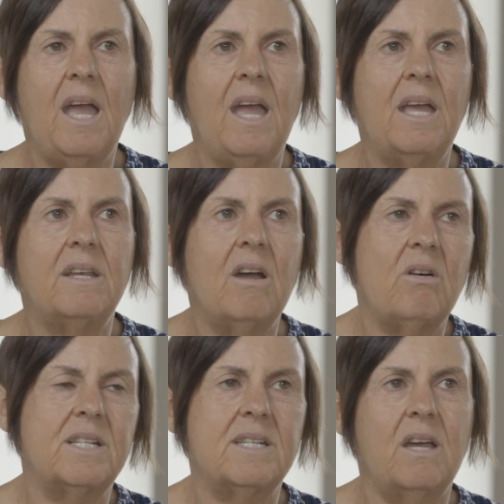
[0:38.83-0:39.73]
and
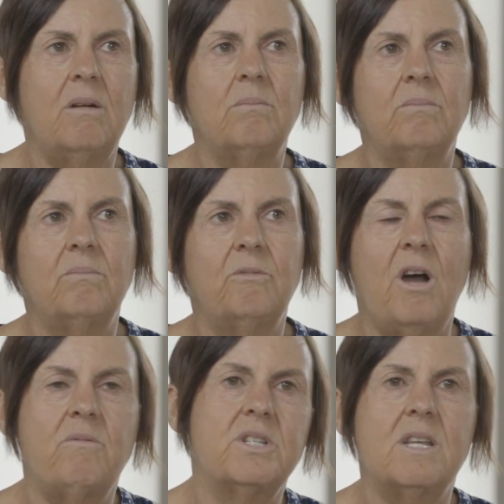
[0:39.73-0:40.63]
now I say I'm
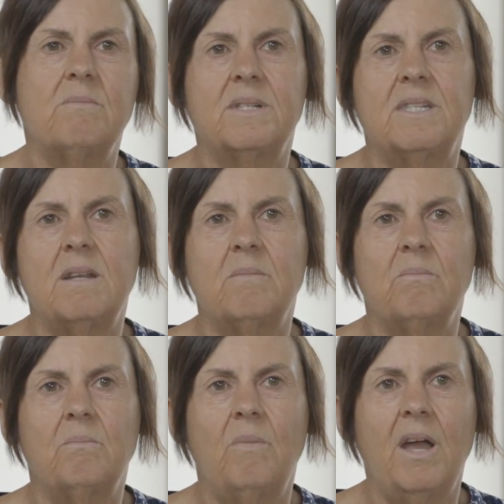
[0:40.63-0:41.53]
5 or 10%
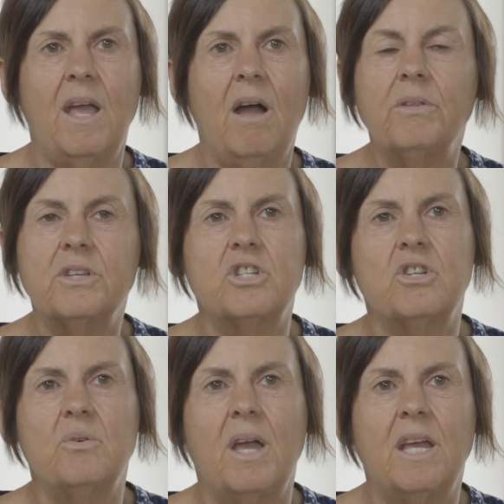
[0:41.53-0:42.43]
my health
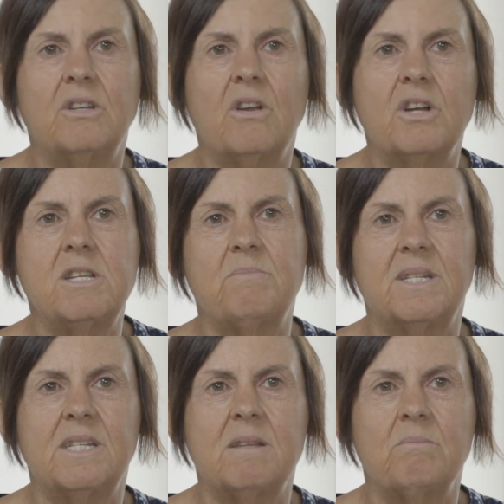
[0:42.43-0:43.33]
issue and
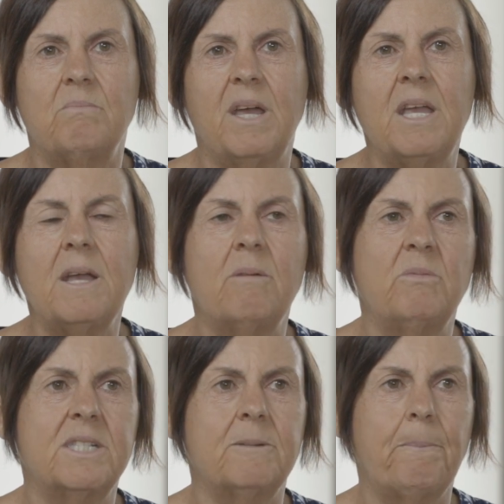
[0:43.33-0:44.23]
90% me. It
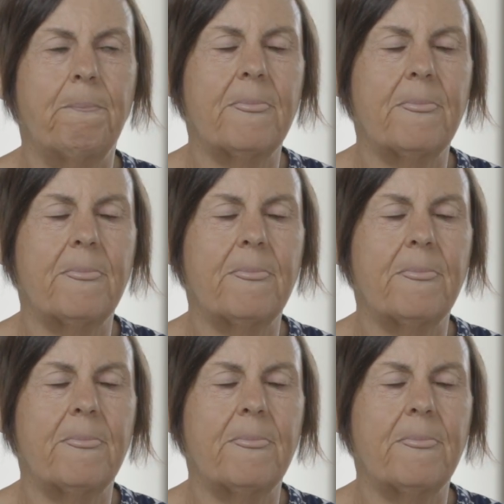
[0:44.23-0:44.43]
was